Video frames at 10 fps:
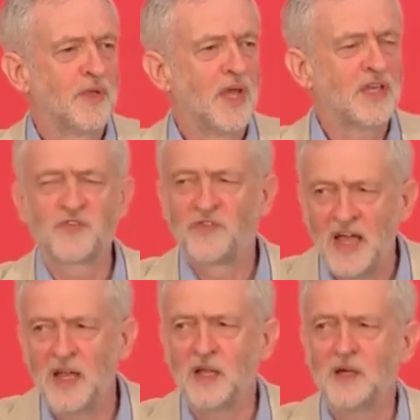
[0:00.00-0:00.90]
Its
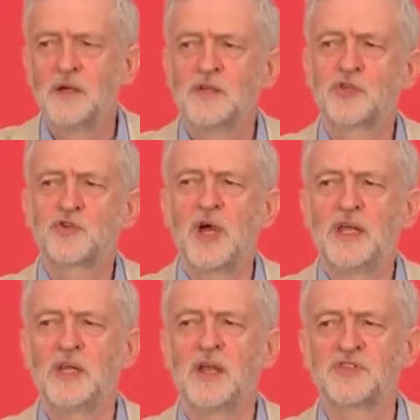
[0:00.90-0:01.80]
failure to
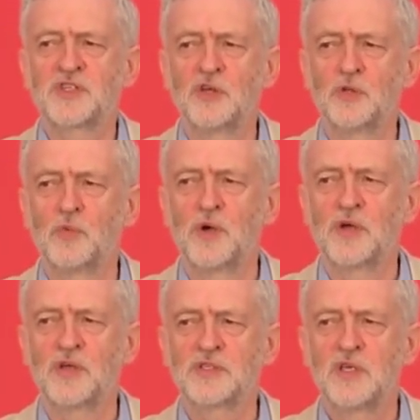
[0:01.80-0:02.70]
train enough skilled
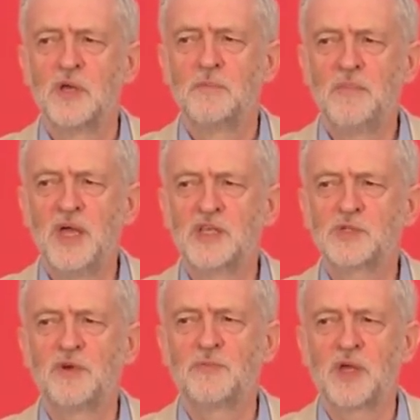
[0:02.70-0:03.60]
workers means
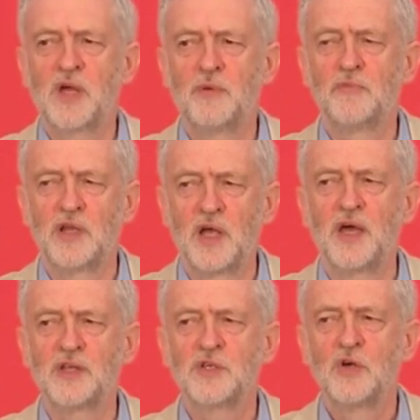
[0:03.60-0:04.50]
we've become
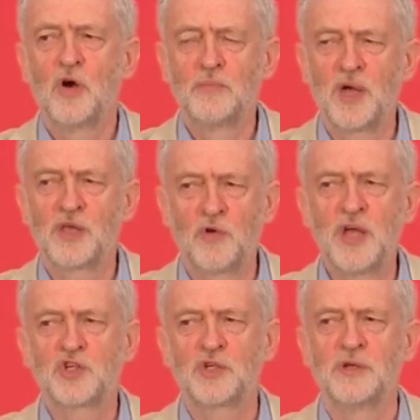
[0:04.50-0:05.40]
reliant on
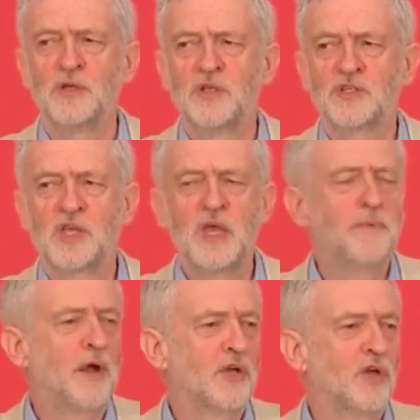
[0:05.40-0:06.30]
migration to keep
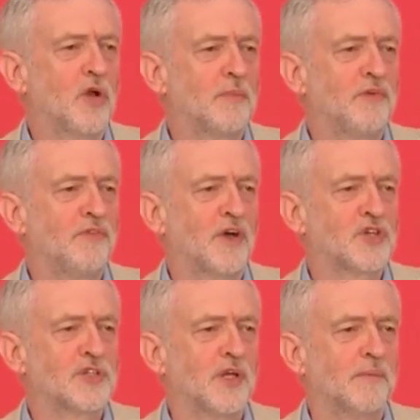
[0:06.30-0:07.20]
our economy
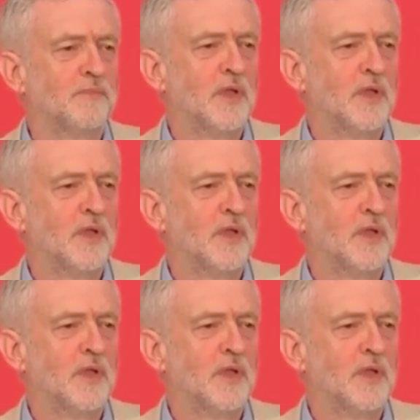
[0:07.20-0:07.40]
functioning.